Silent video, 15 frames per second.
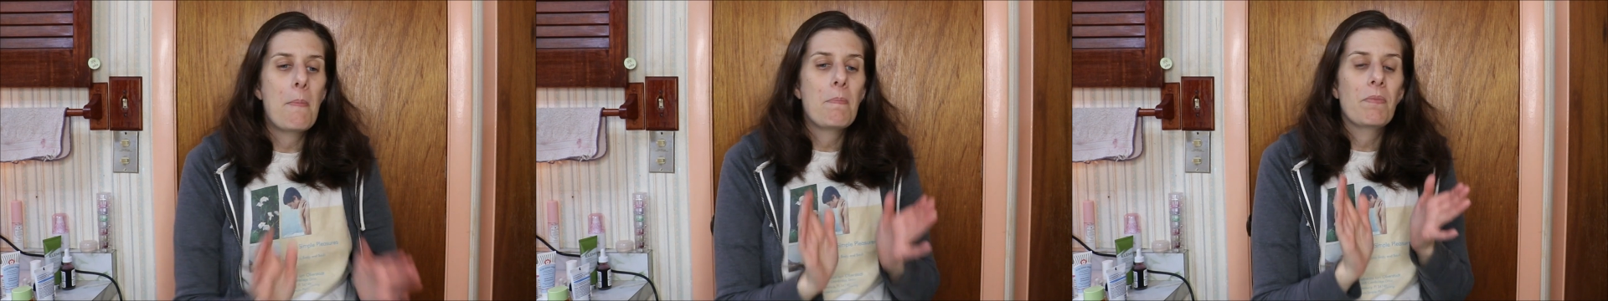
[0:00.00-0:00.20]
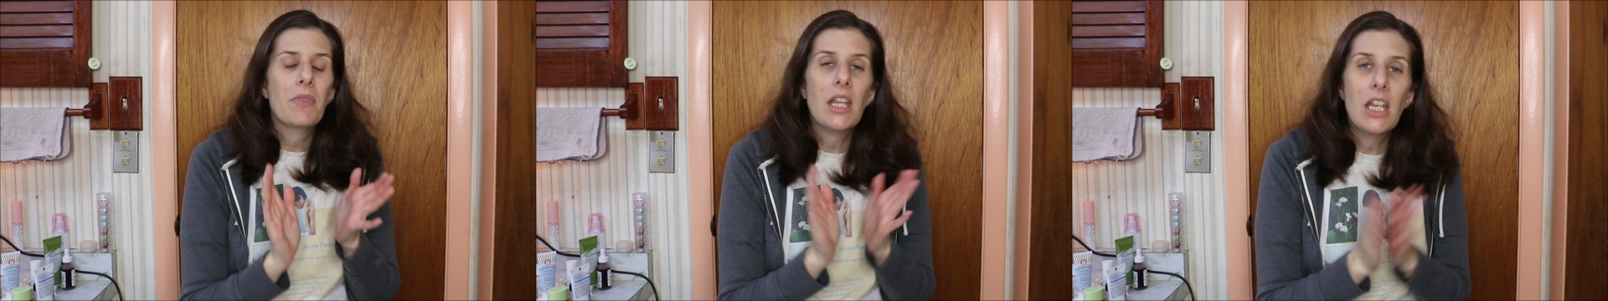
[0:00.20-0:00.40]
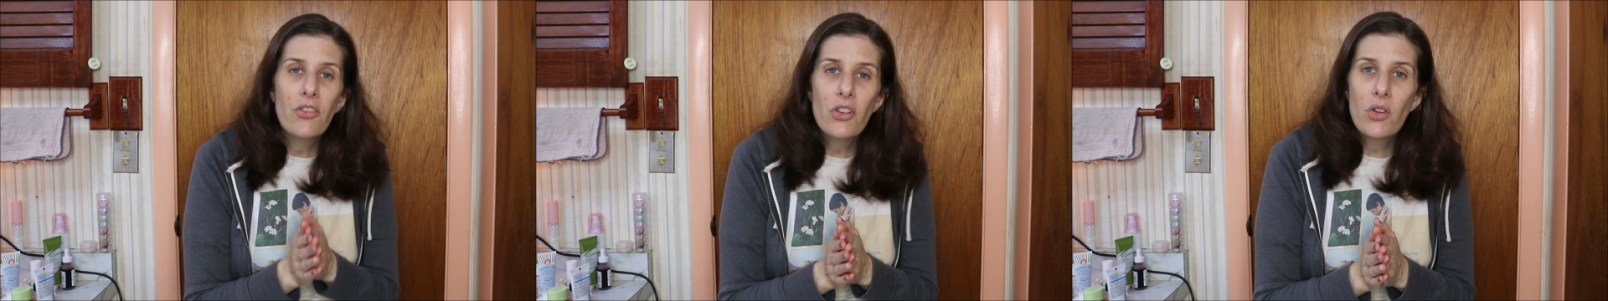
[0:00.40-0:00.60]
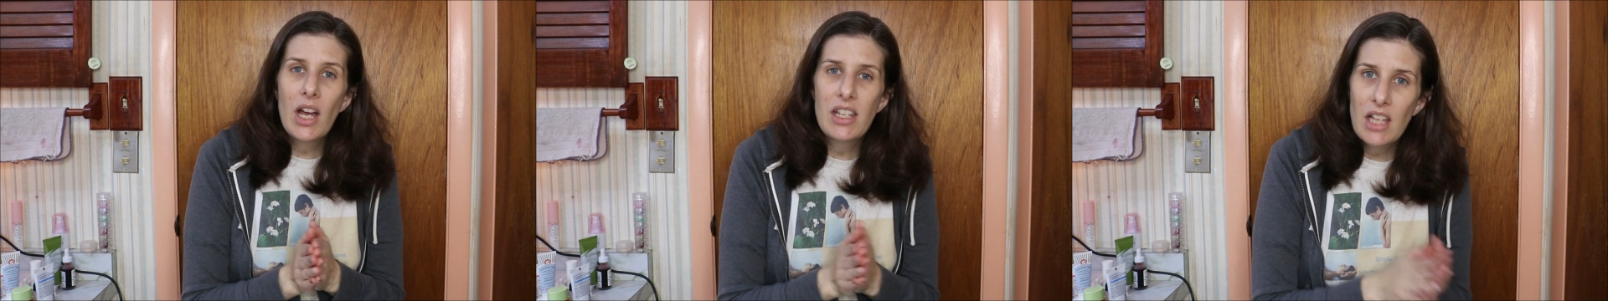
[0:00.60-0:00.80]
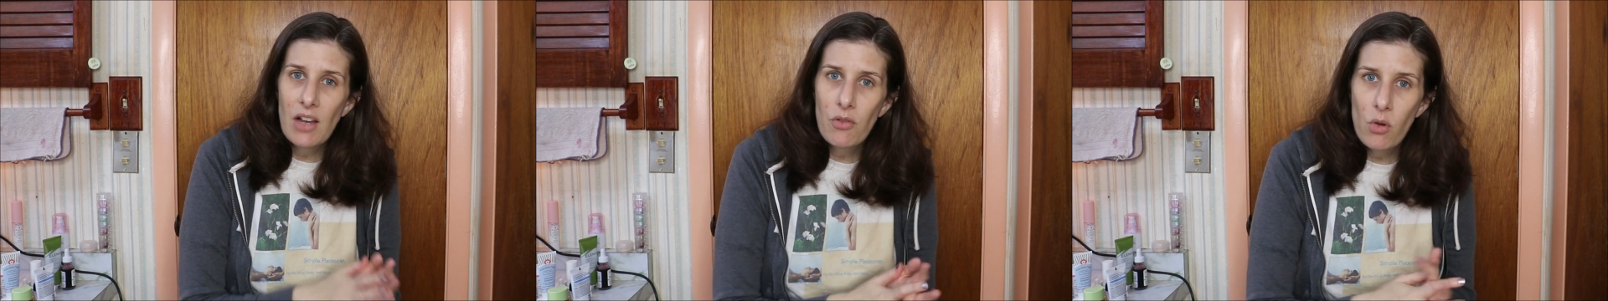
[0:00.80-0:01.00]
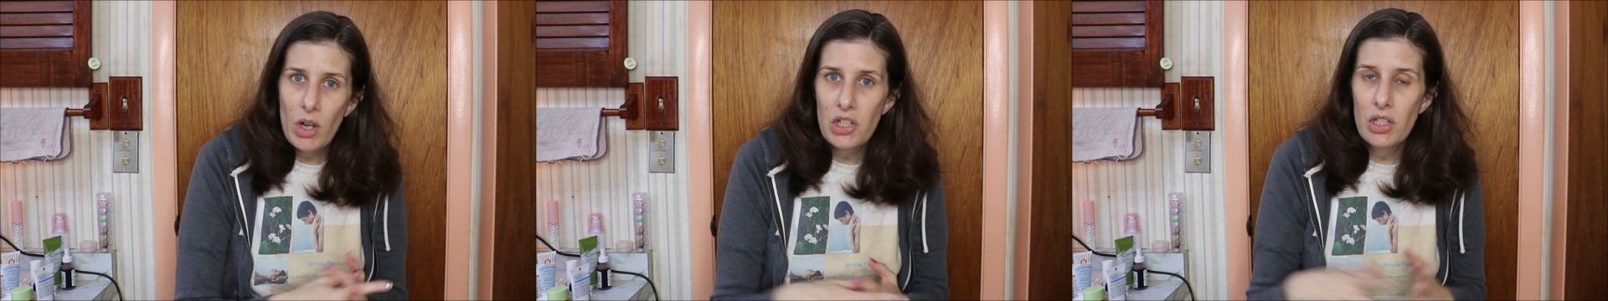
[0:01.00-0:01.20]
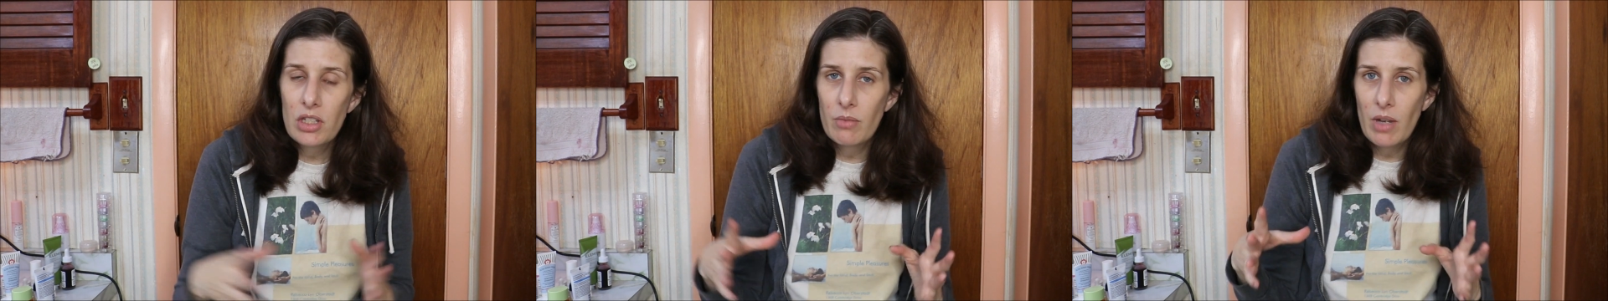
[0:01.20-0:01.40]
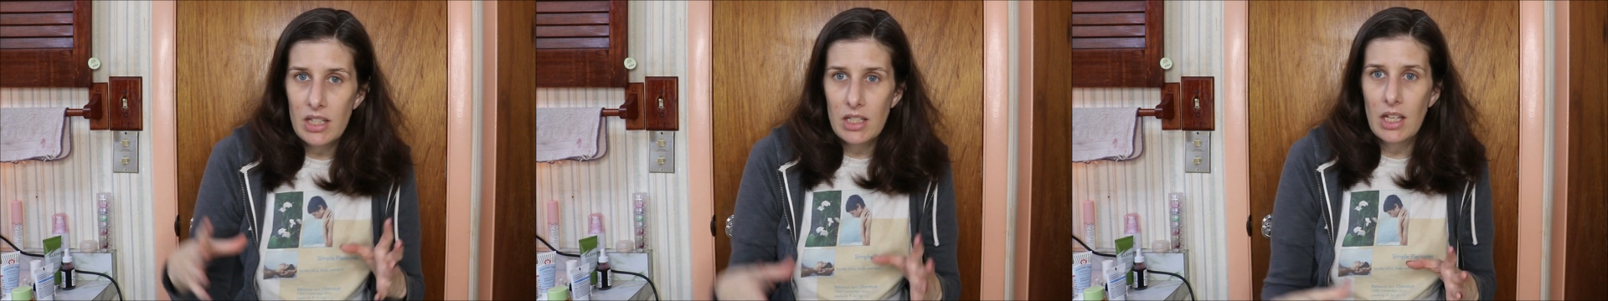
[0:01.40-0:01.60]
If you guys have questions about
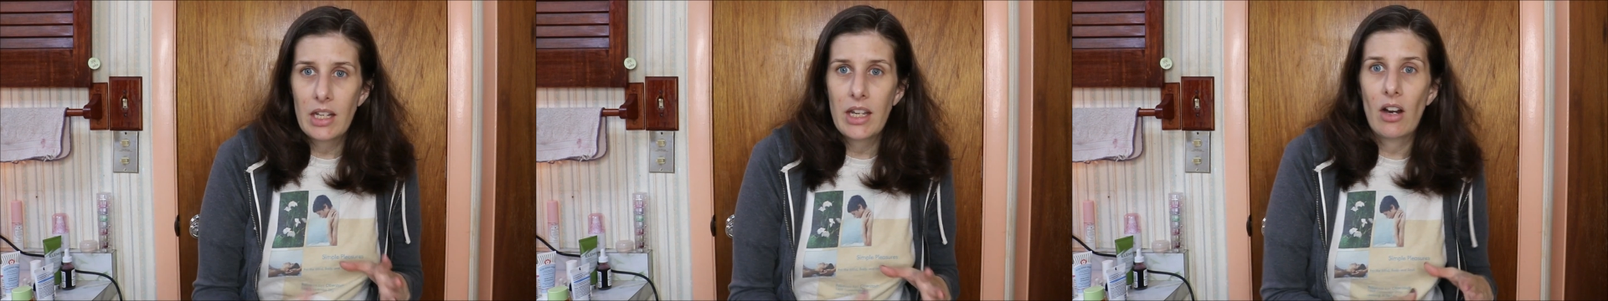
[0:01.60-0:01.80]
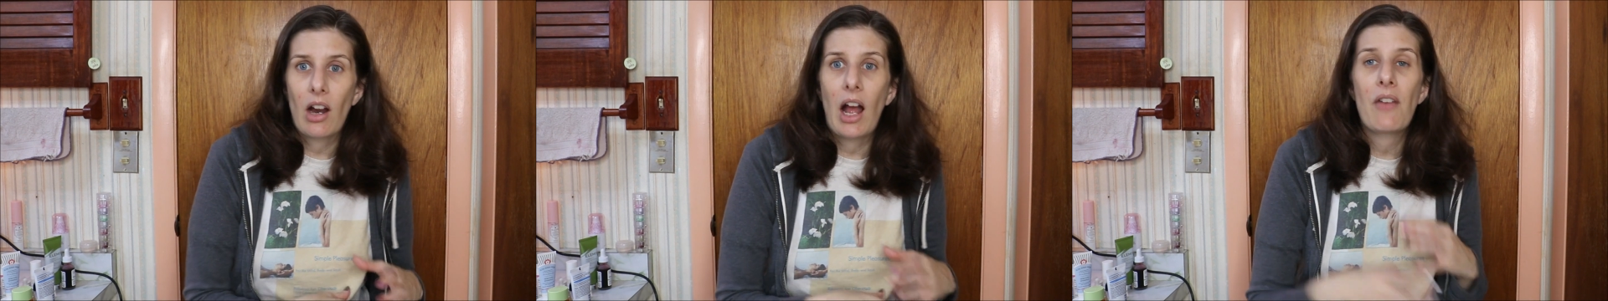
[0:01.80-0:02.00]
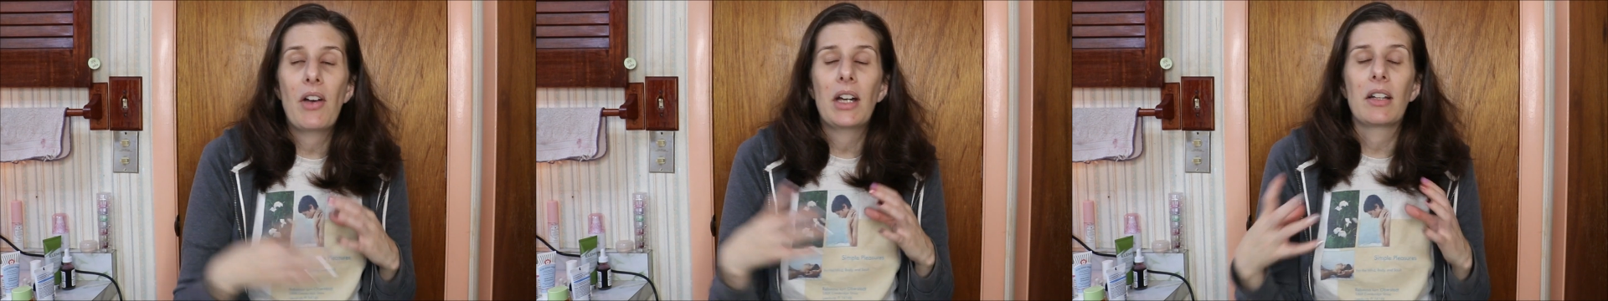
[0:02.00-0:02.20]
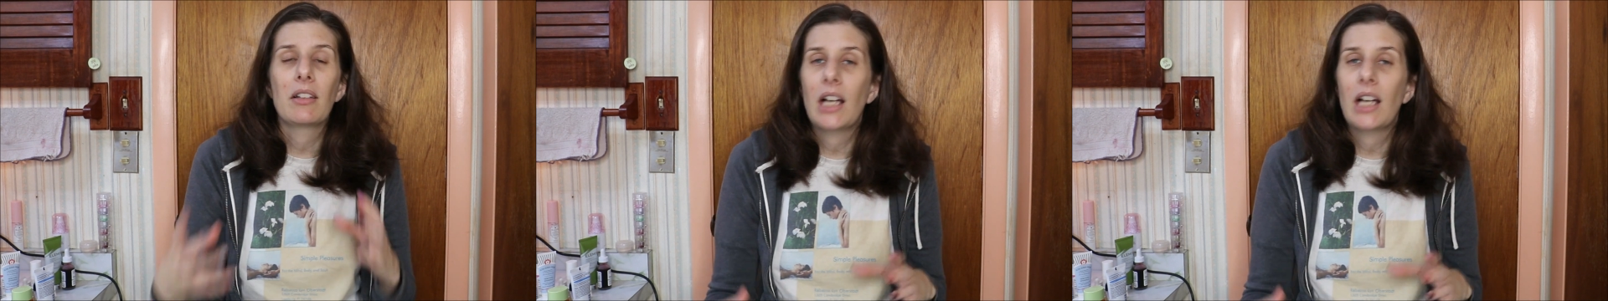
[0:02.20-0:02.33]
skincare, I've had a lot